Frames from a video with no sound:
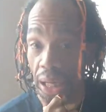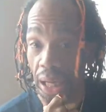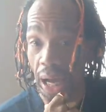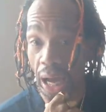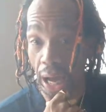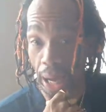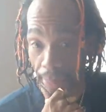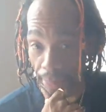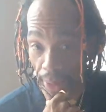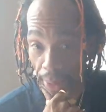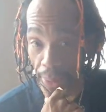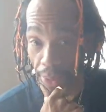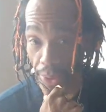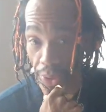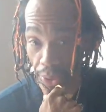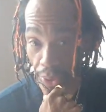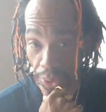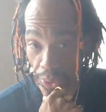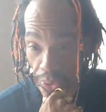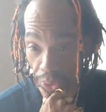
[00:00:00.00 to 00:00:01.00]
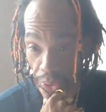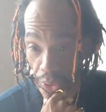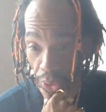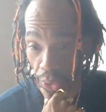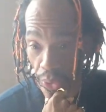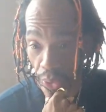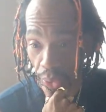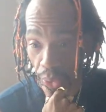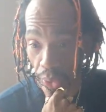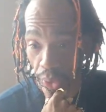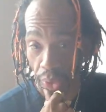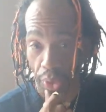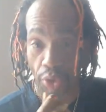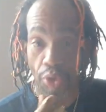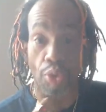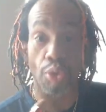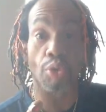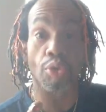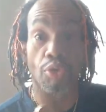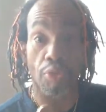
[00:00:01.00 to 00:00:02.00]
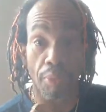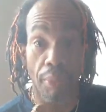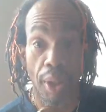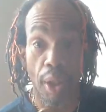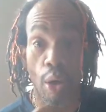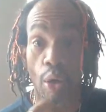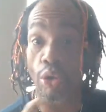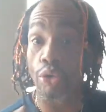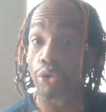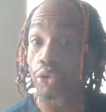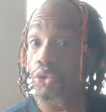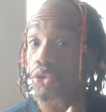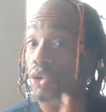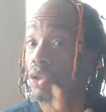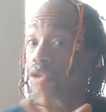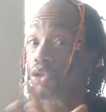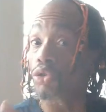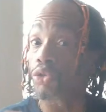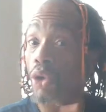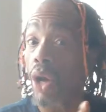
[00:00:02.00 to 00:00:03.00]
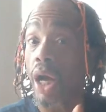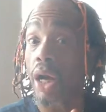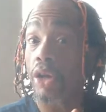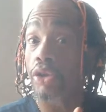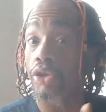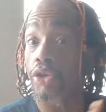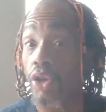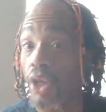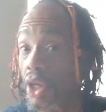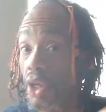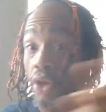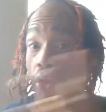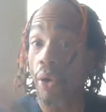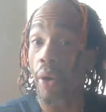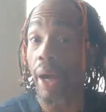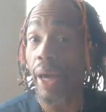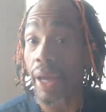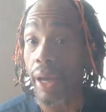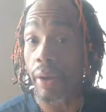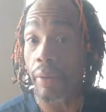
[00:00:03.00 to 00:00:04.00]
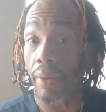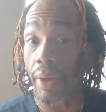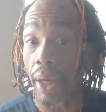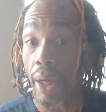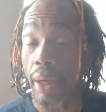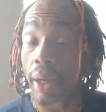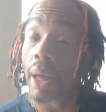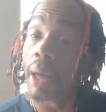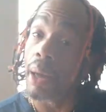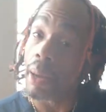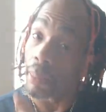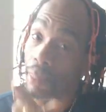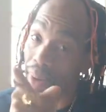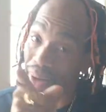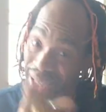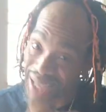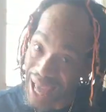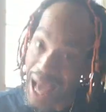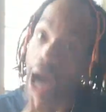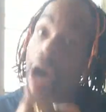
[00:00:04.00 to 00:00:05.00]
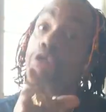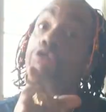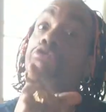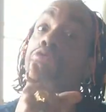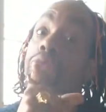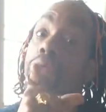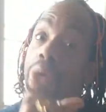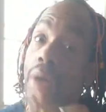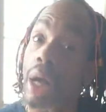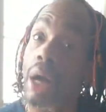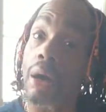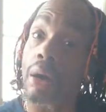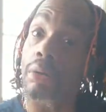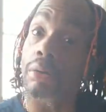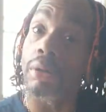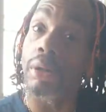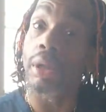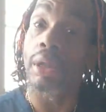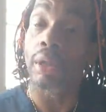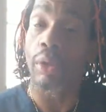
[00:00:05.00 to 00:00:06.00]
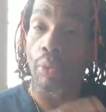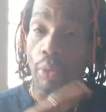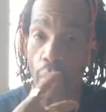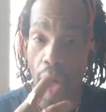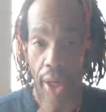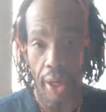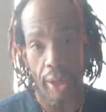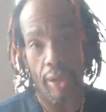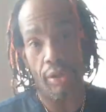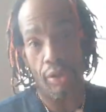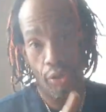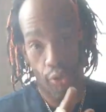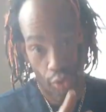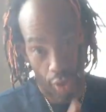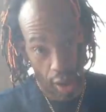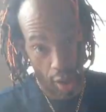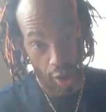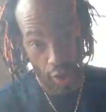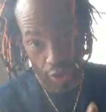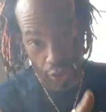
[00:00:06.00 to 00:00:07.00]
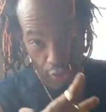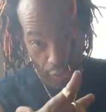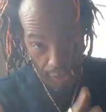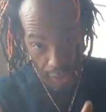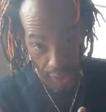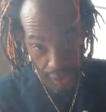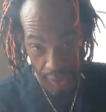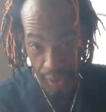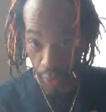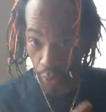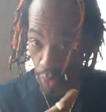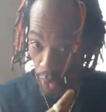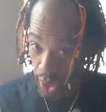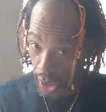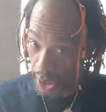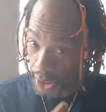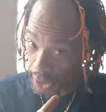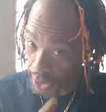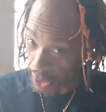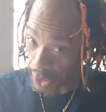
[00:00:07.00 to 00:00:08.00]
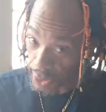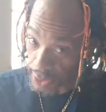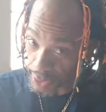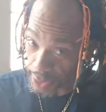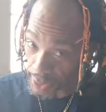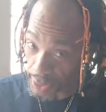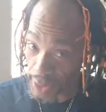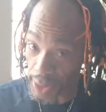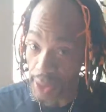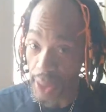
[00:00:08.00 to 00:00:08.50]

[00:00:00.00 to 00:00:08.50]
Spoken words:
I'm able to do. So you could either choose me or choose an astrologer in your area. But now you know what an astrologer is and what he does.